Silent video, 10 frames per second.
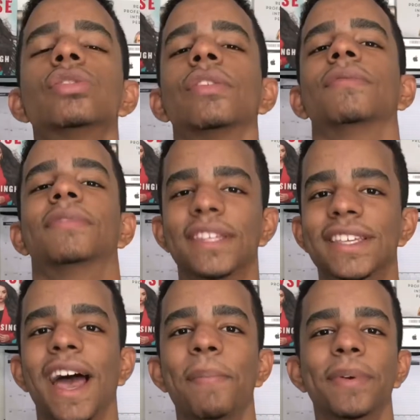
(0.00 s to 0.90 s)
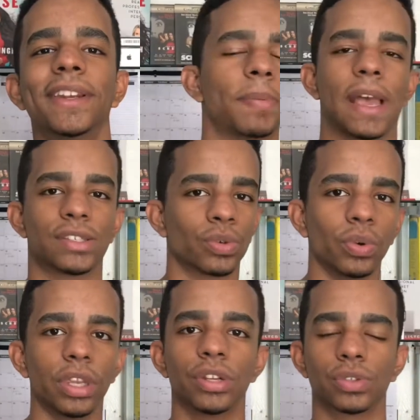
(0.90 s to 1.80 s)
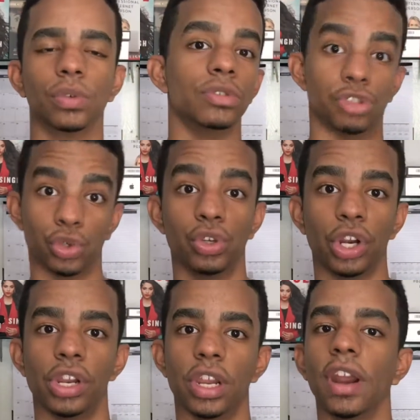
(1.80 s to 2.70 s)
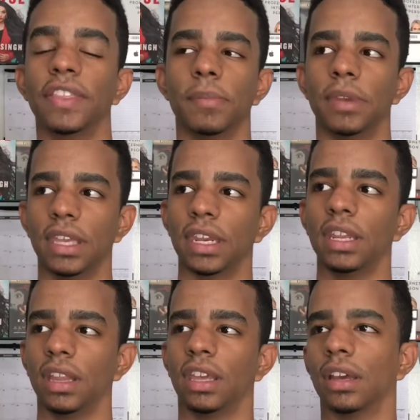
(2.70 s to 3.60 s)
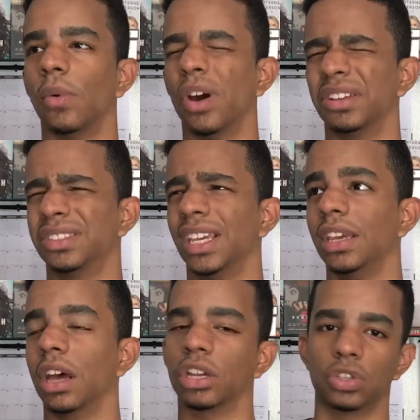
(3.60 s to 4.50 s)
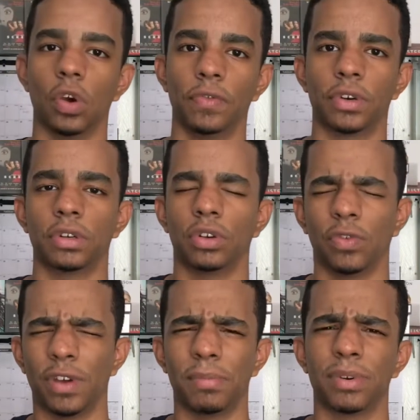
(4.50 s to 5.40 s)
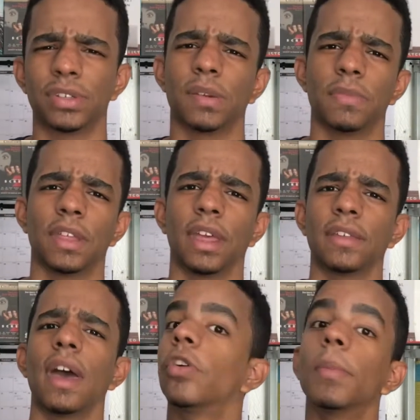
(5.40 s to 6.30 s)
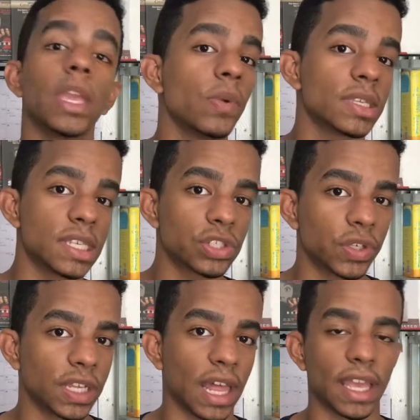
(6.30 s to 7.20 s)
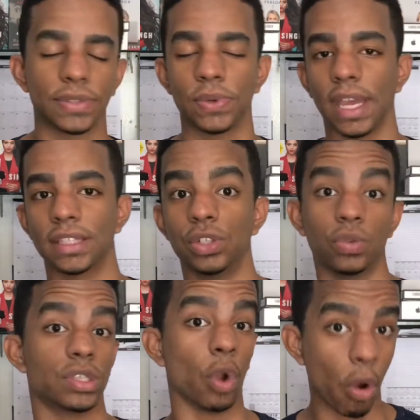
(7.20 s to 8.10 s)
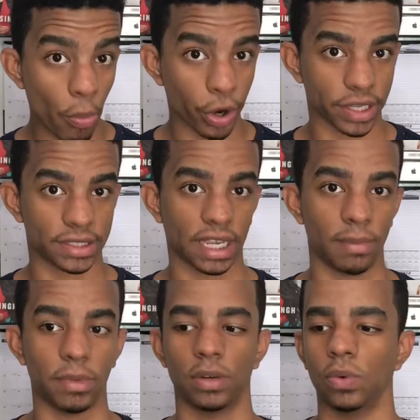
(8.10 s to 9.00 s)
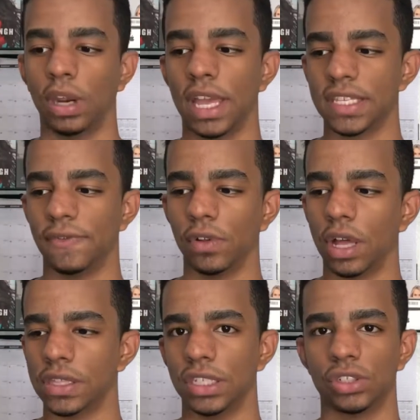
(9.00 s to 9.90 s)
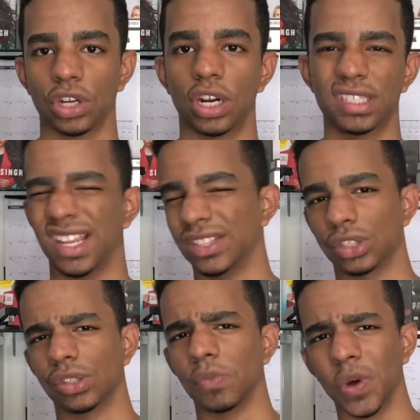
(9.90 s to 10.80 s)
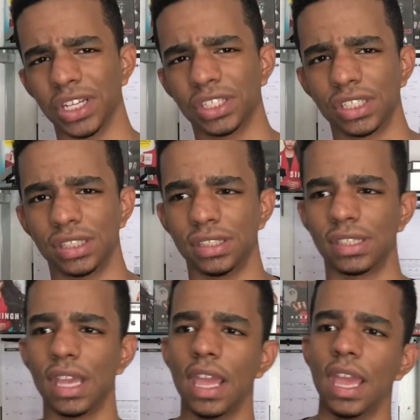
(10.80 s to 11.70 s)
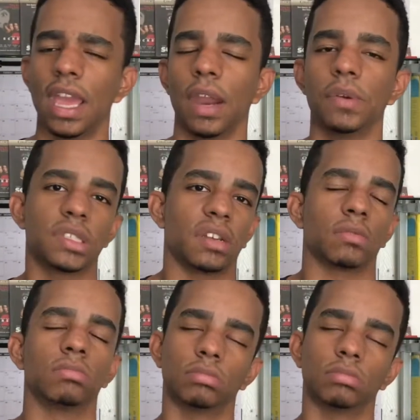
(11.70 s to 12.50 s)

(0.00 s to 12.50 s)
So this happened past school year, so junior year at the beginning, like I want to say October, November, something like that. For my US history class, we had to do this homework assignment where we had to fill out these charts and answer some questions. And it was like